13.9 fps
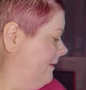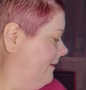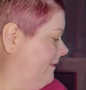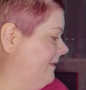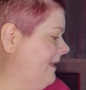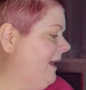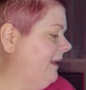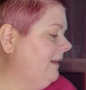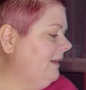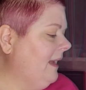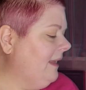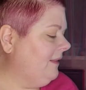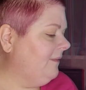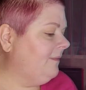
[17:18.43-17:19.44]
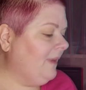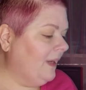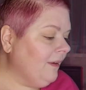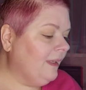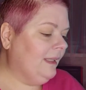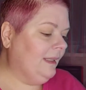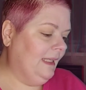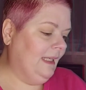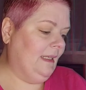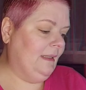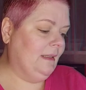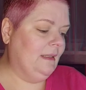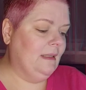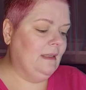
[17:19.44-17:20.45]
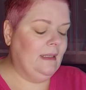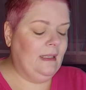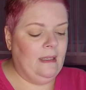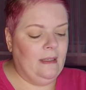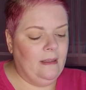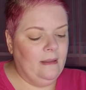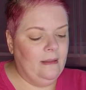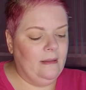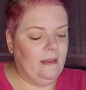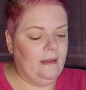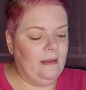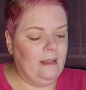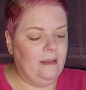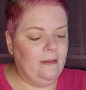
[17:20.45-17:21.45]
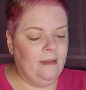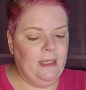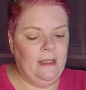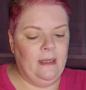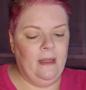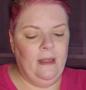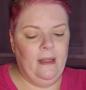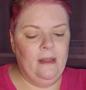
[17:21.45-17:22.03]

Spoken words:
that at the very least the theory